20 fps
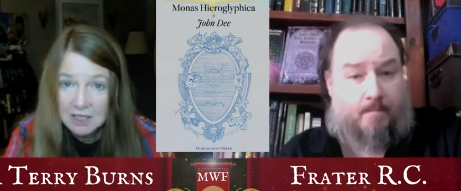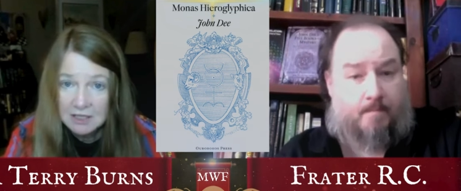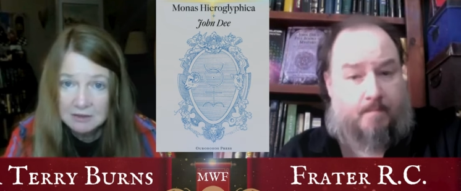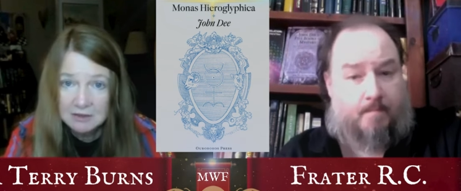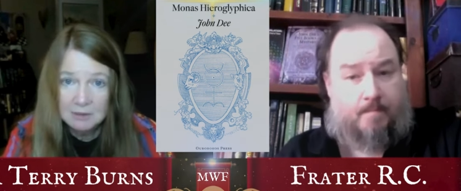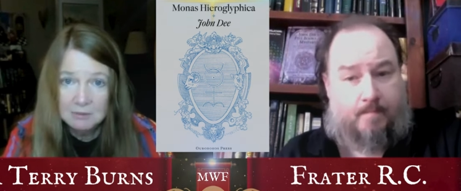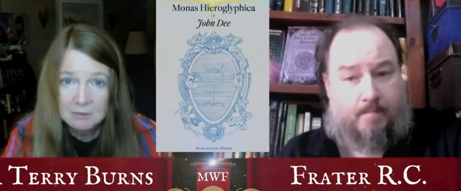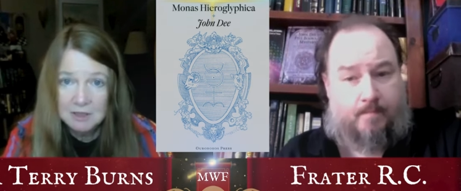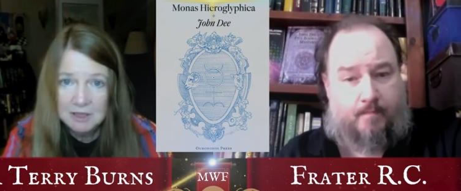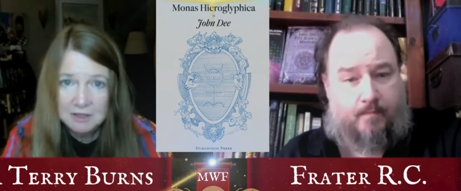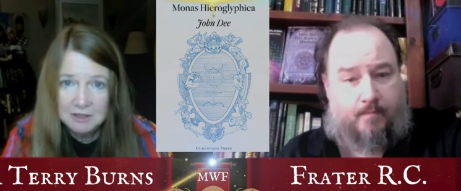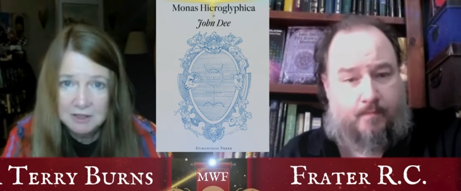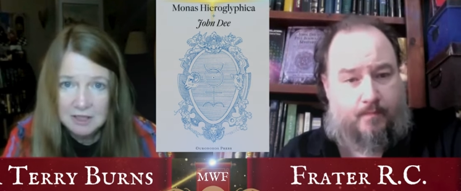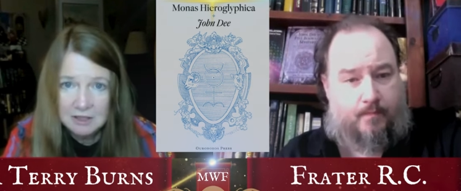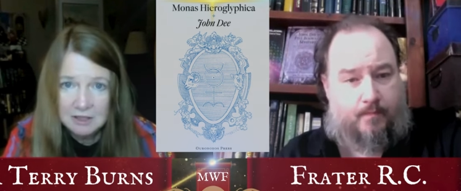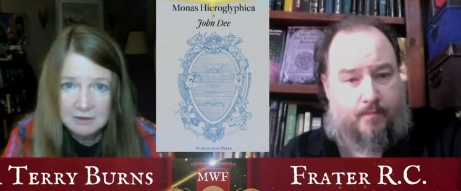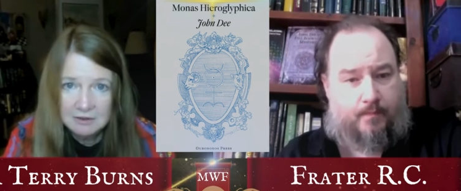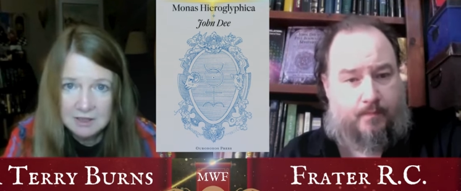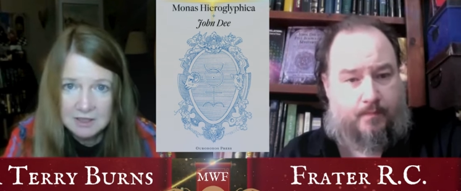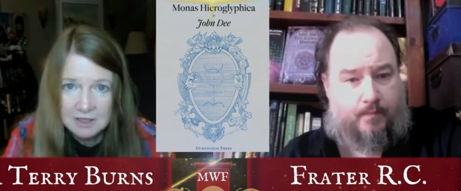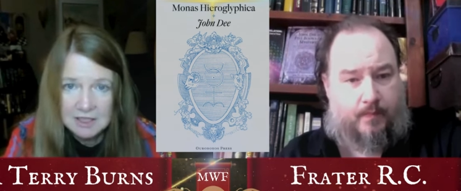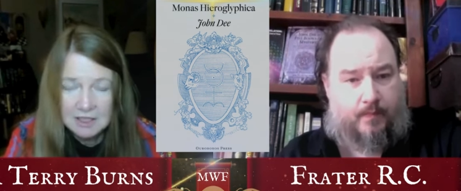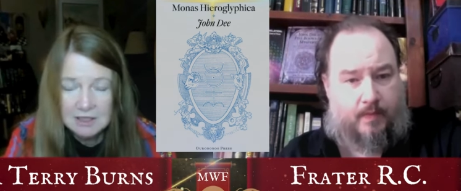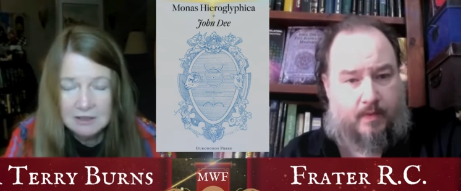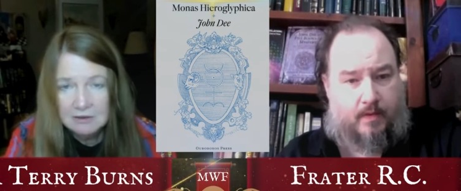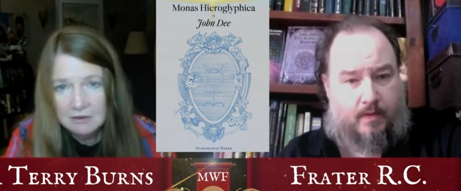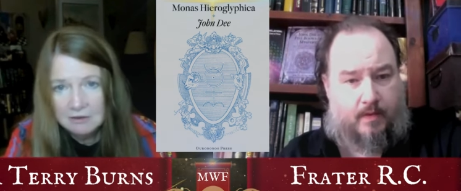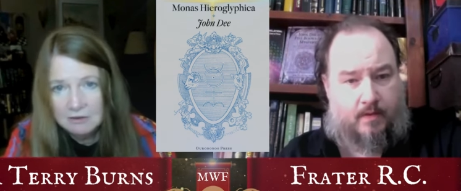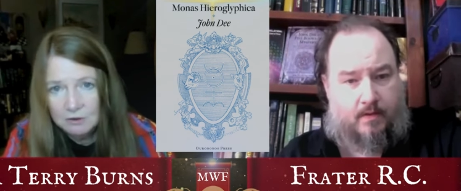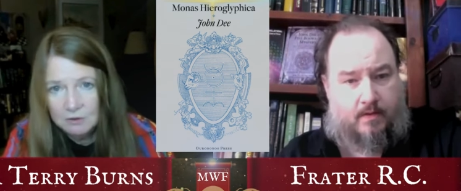Speaker 1: Some of the things that Dee
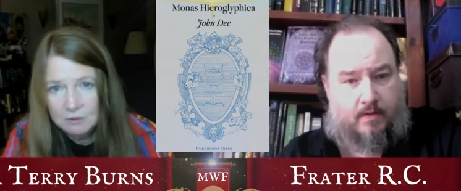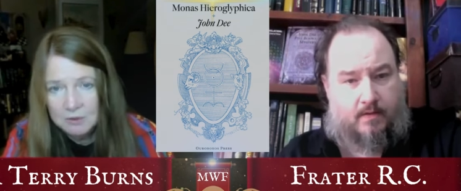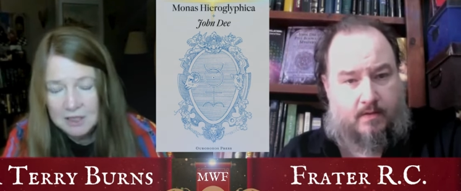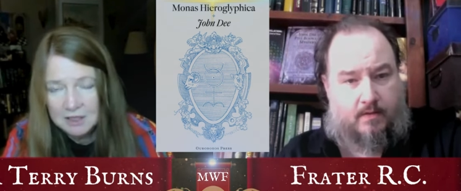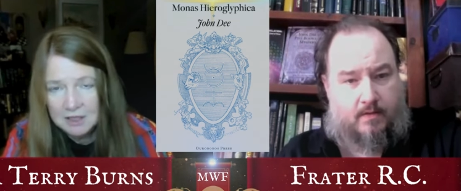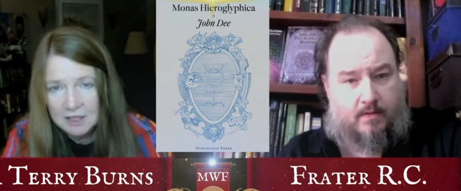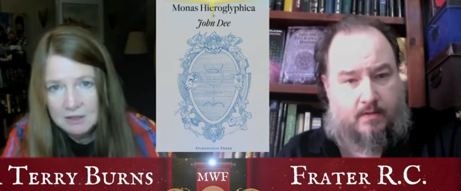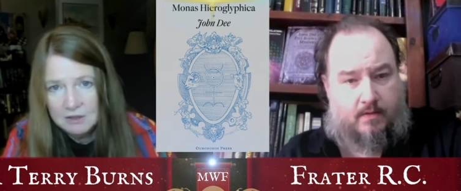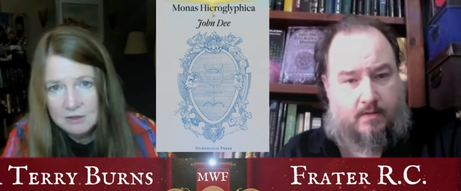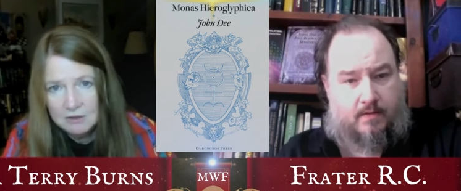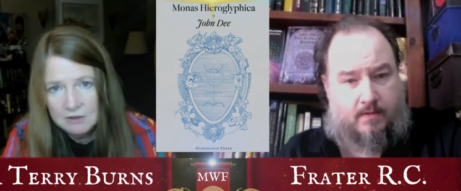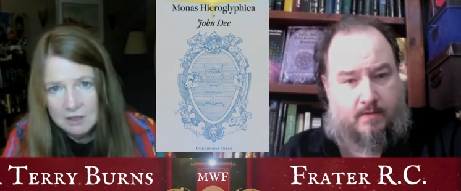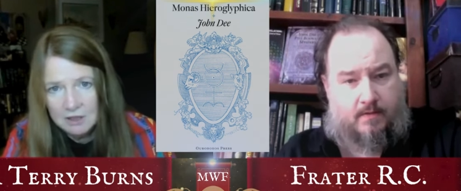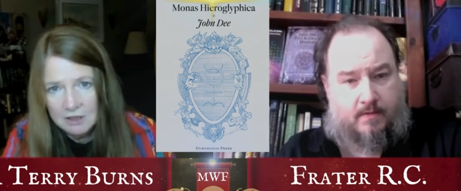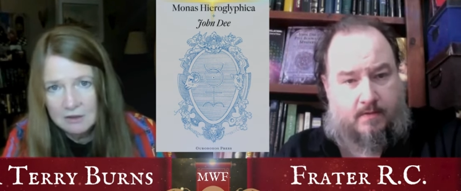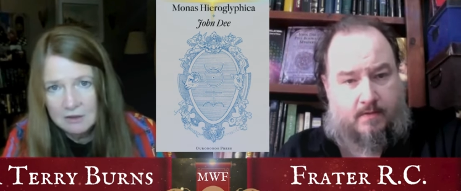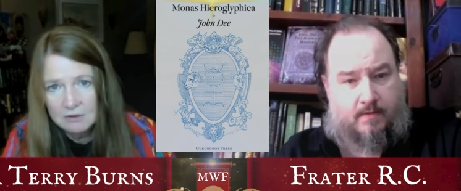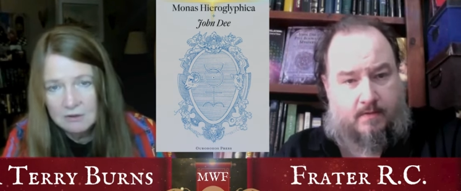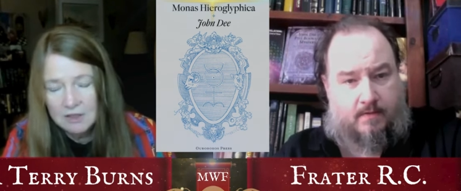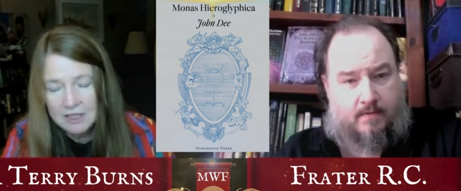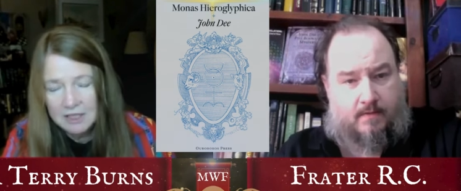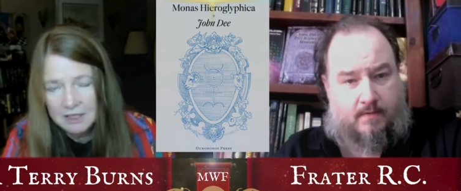is assuming that you know,